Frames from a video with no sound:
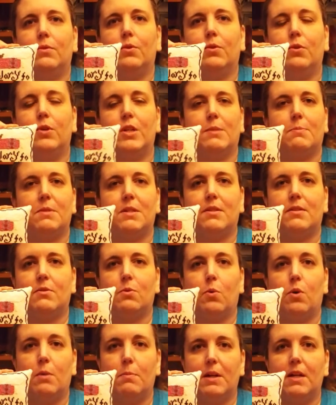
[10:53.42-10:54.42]
Christmas
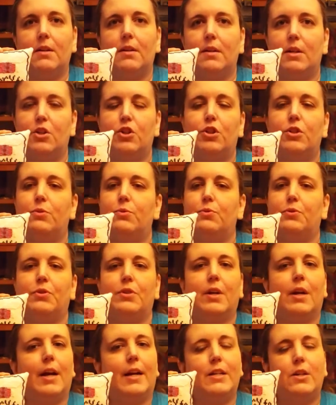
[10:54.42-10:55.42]
ornament issues.
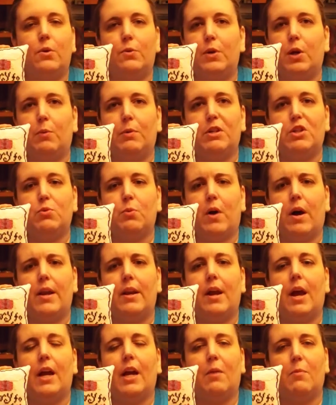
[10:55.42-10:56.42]
I don't know which one.
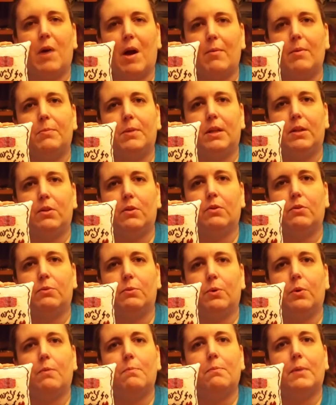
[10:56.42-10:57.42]
I could probably look through
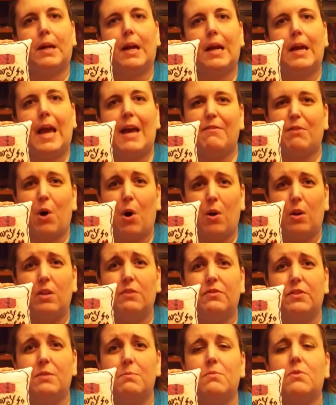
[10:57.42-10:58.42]
them, but I have all of
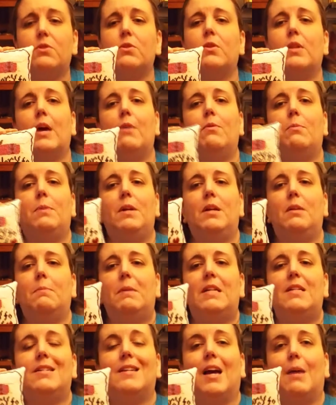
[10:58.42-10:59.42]
them, so that would be a
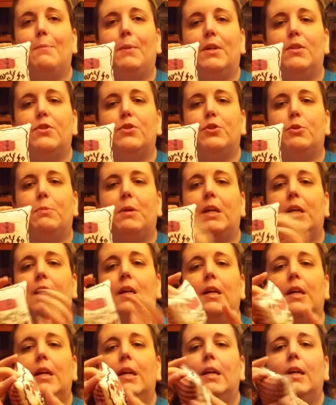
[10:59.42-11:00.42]
bit time consuming.
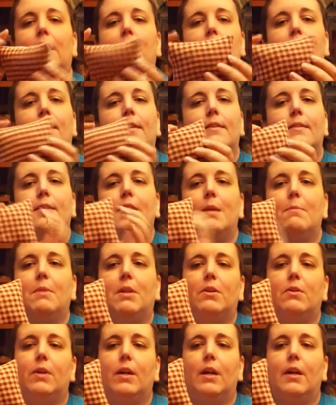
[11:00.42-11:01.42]
Same
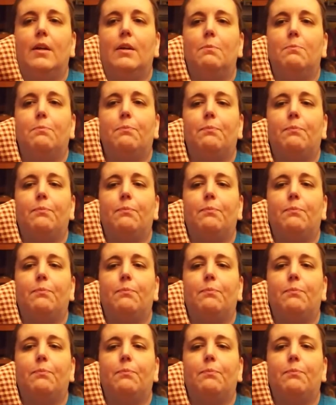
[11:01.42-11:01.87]
little gingham.